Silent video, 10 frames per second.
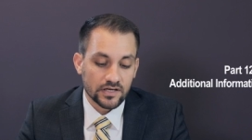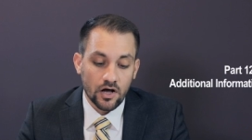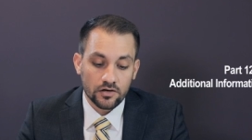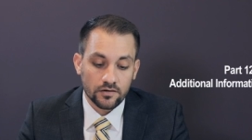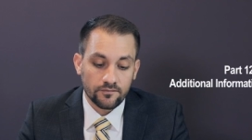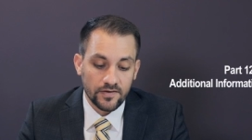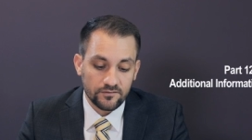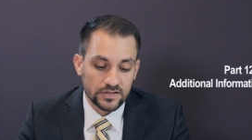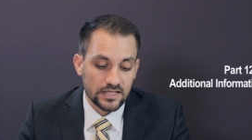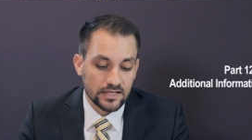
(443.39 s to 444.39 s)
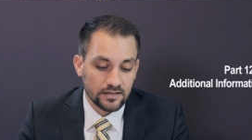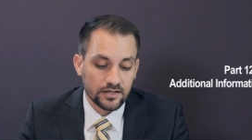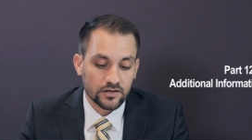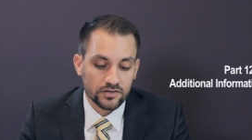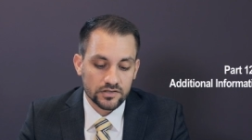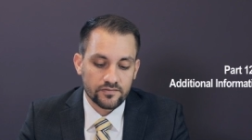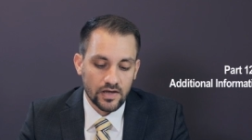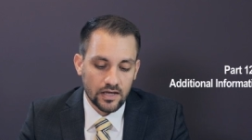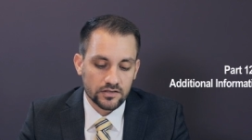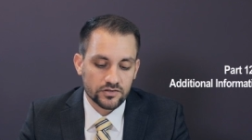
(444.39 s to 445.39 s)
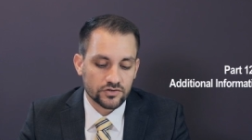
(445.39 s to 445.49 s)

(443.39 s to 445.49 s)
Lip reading: under 15 years of age